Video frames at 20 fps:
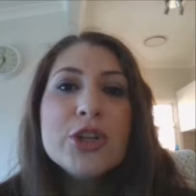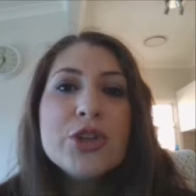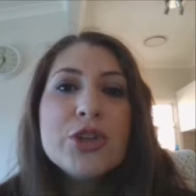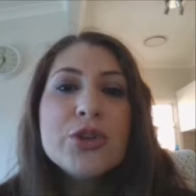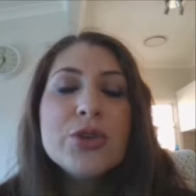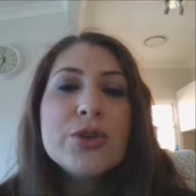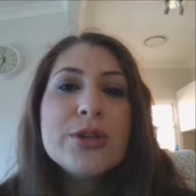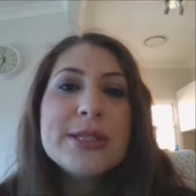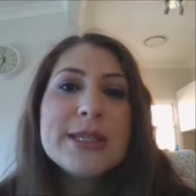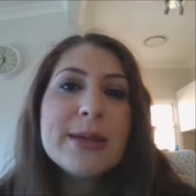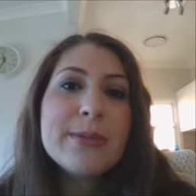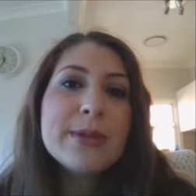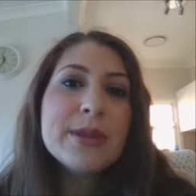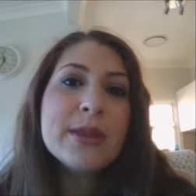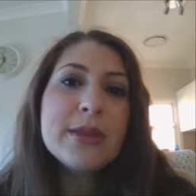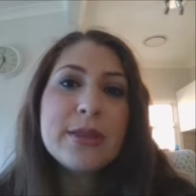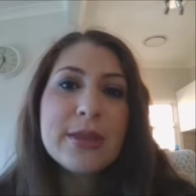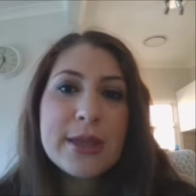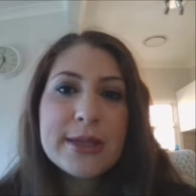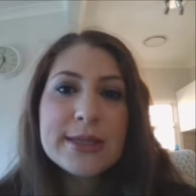to some of
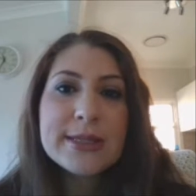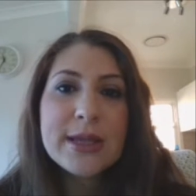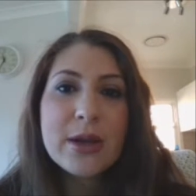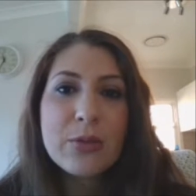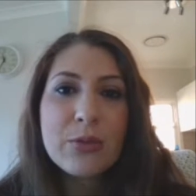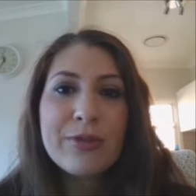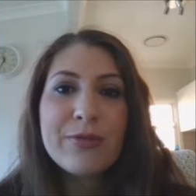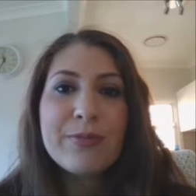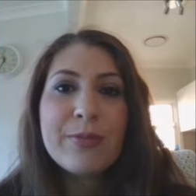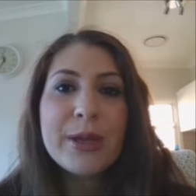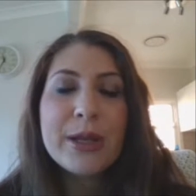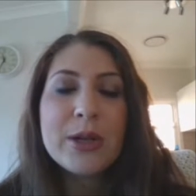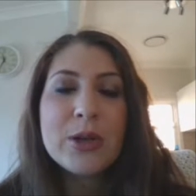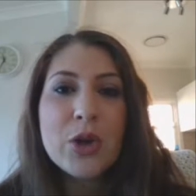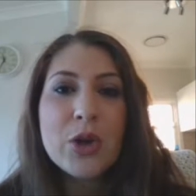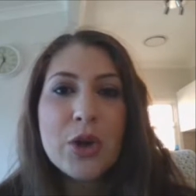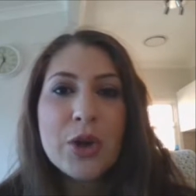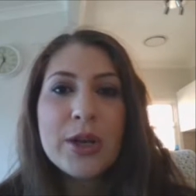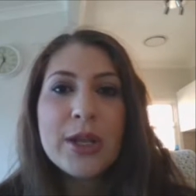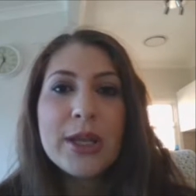the things that we've
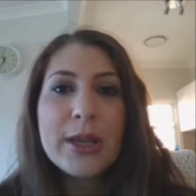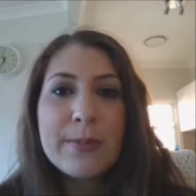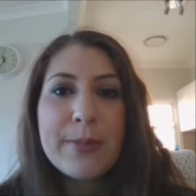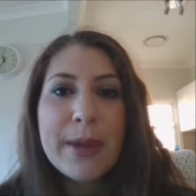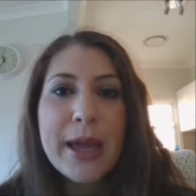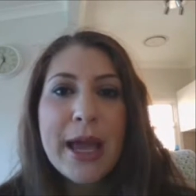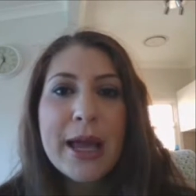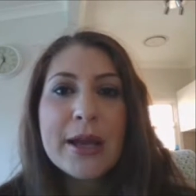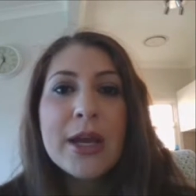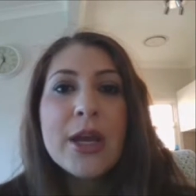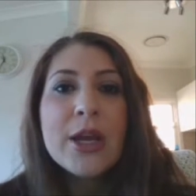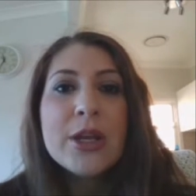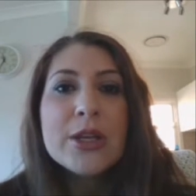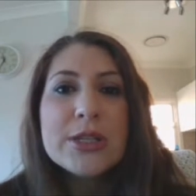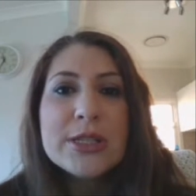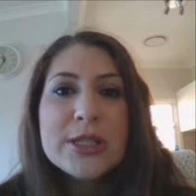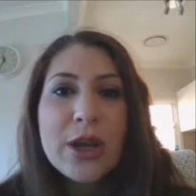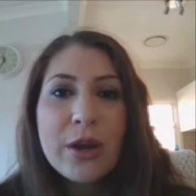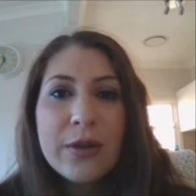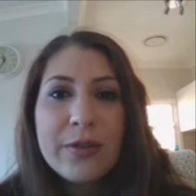been learning about
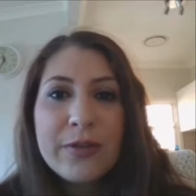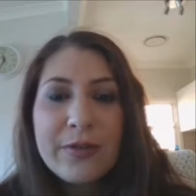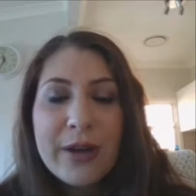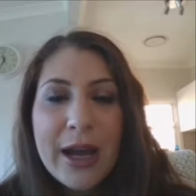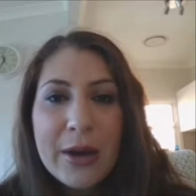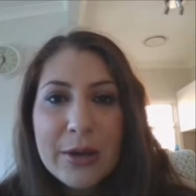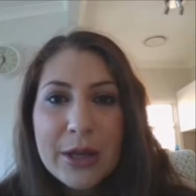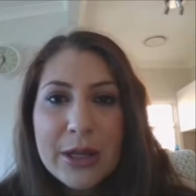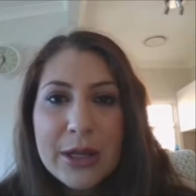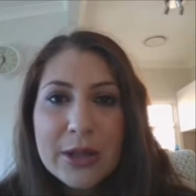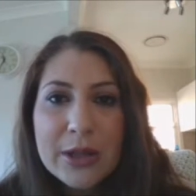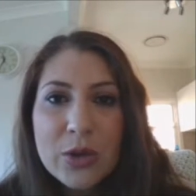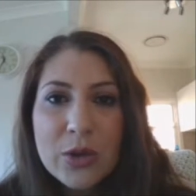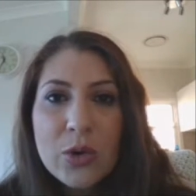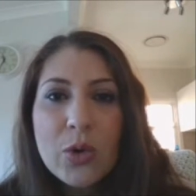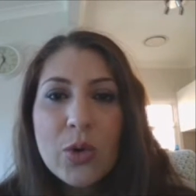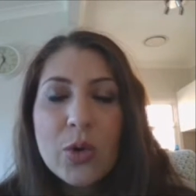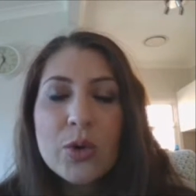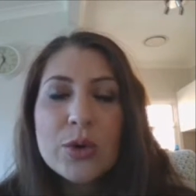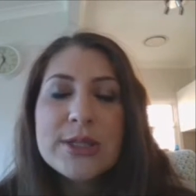so far in the
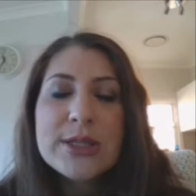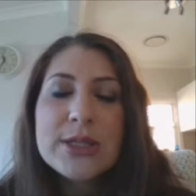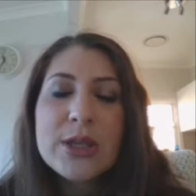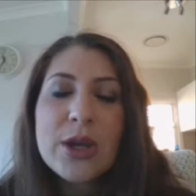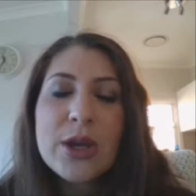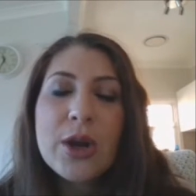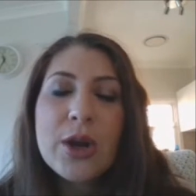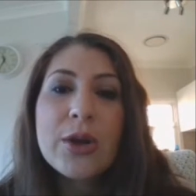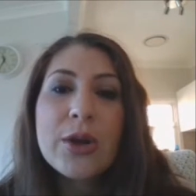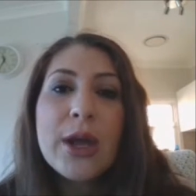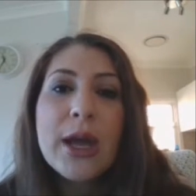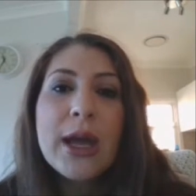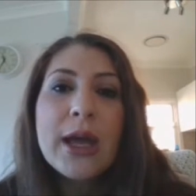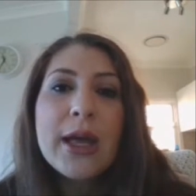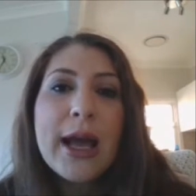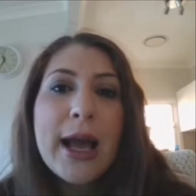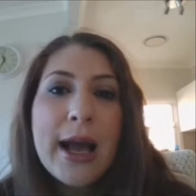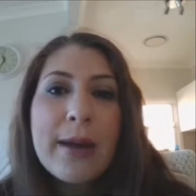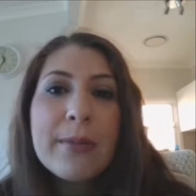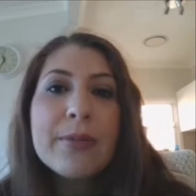course. So
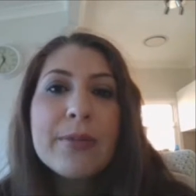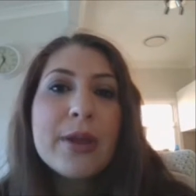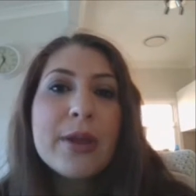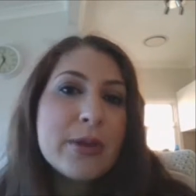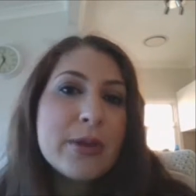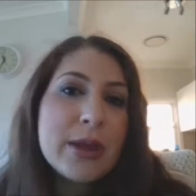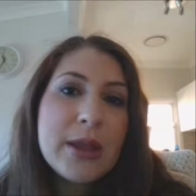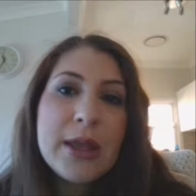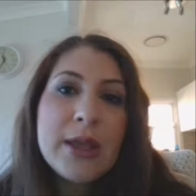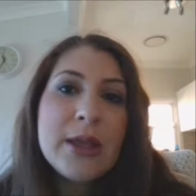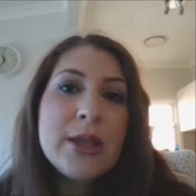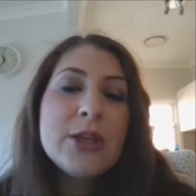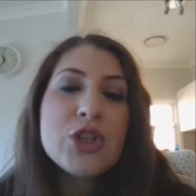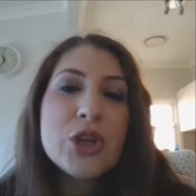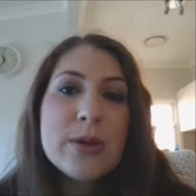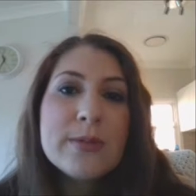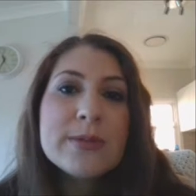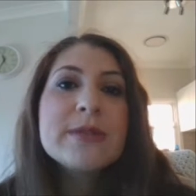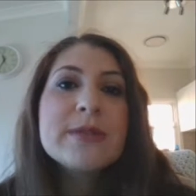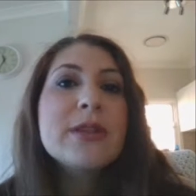in
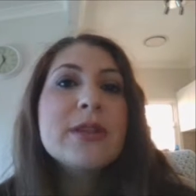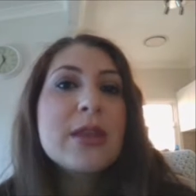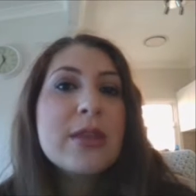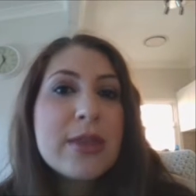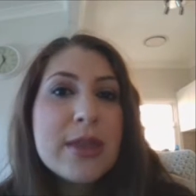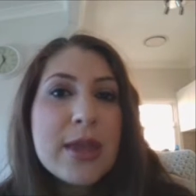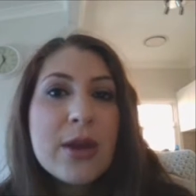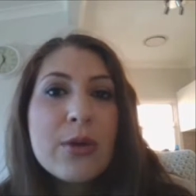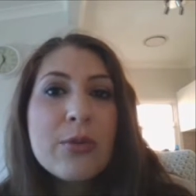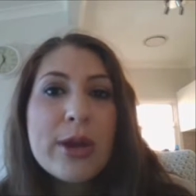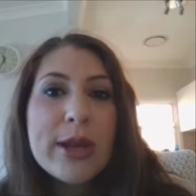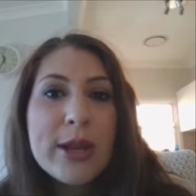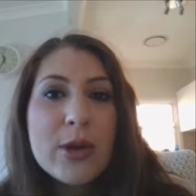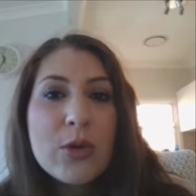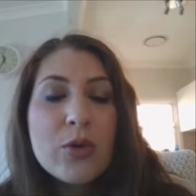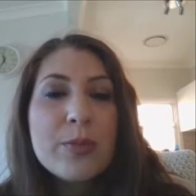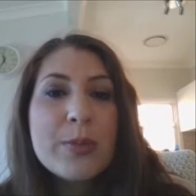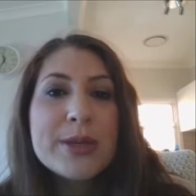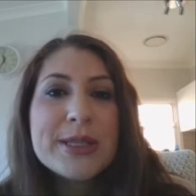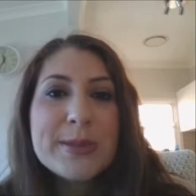terms of the
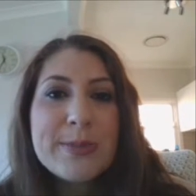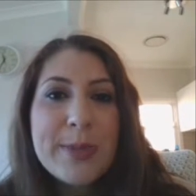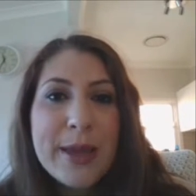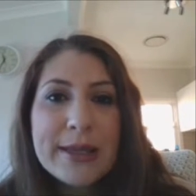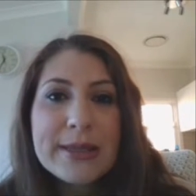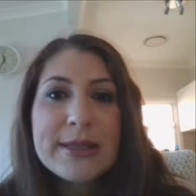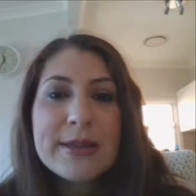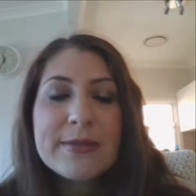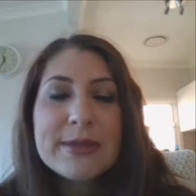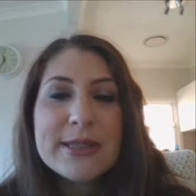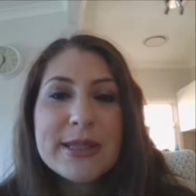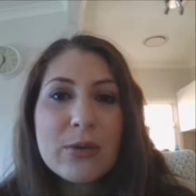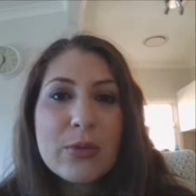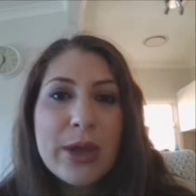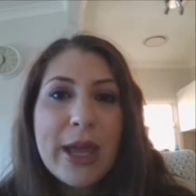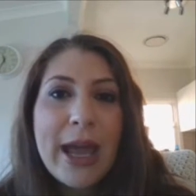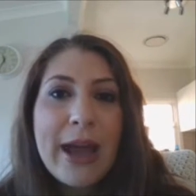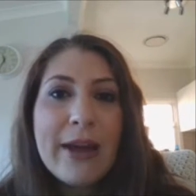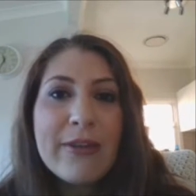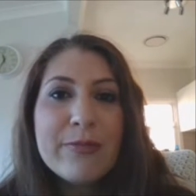theoretical perspectives that
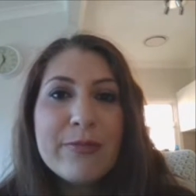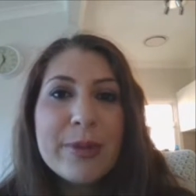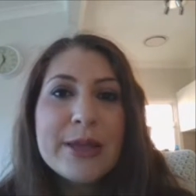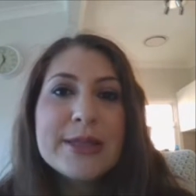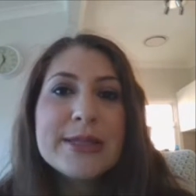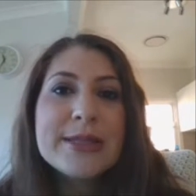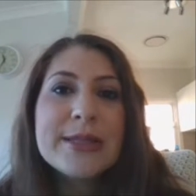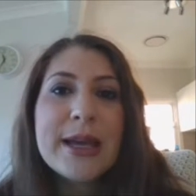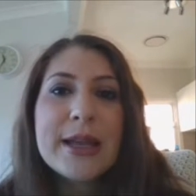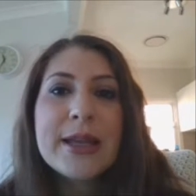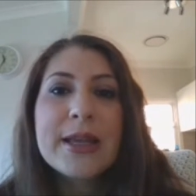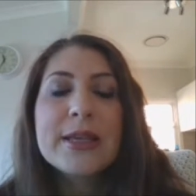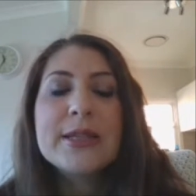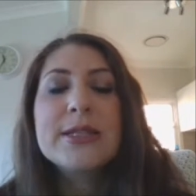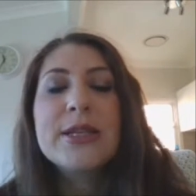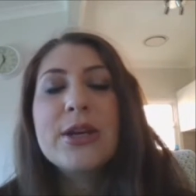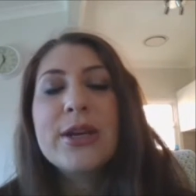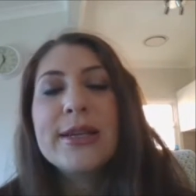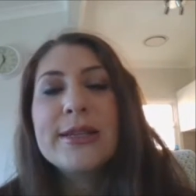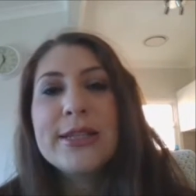we have been studying.
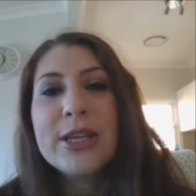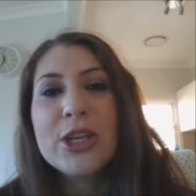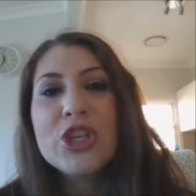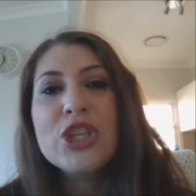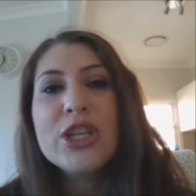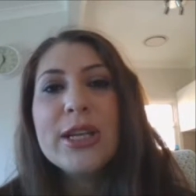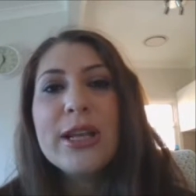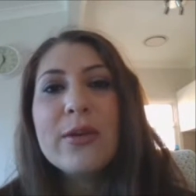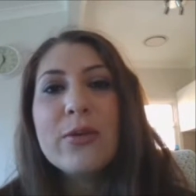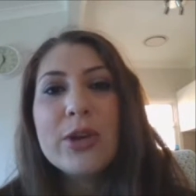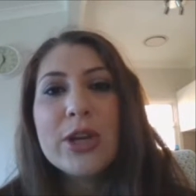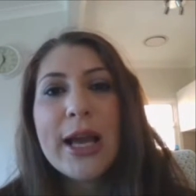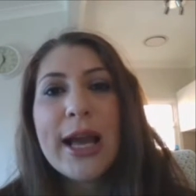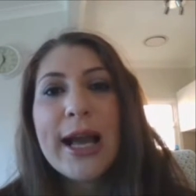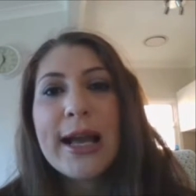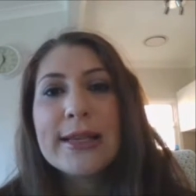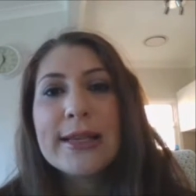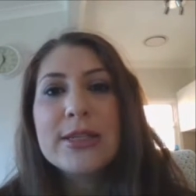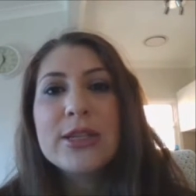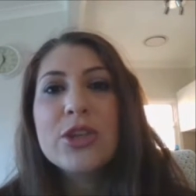So essentially we
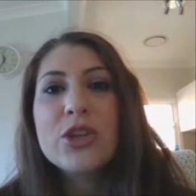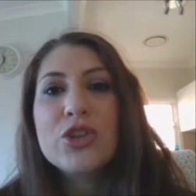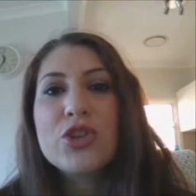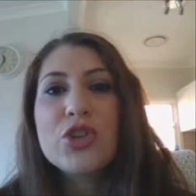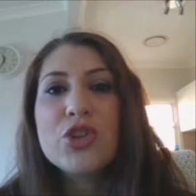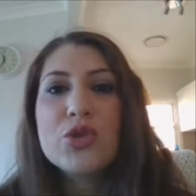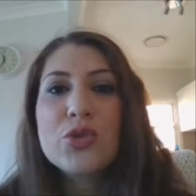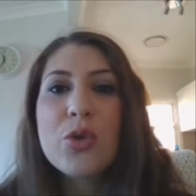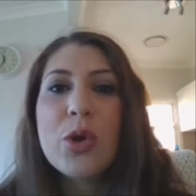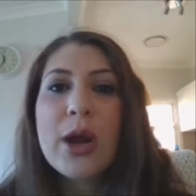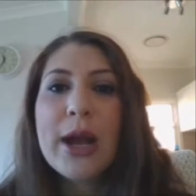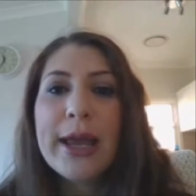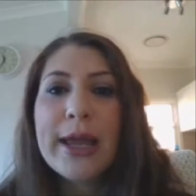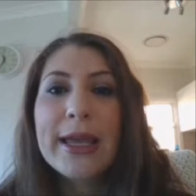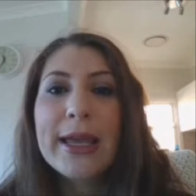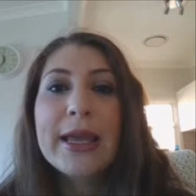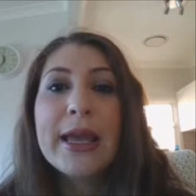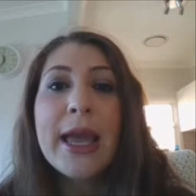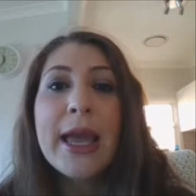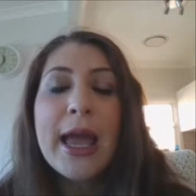ask you to try
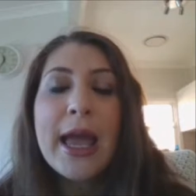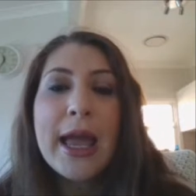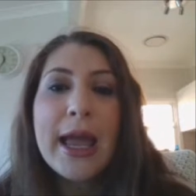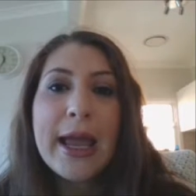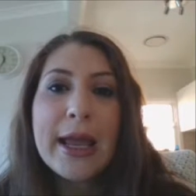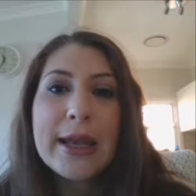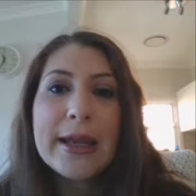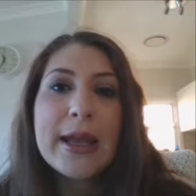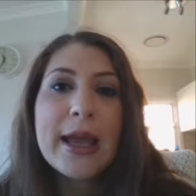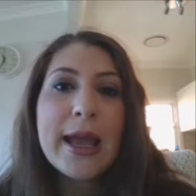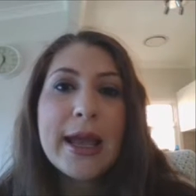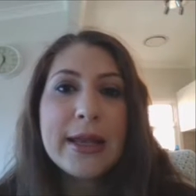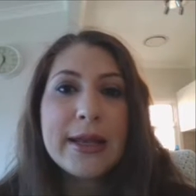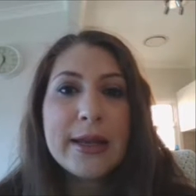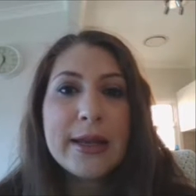and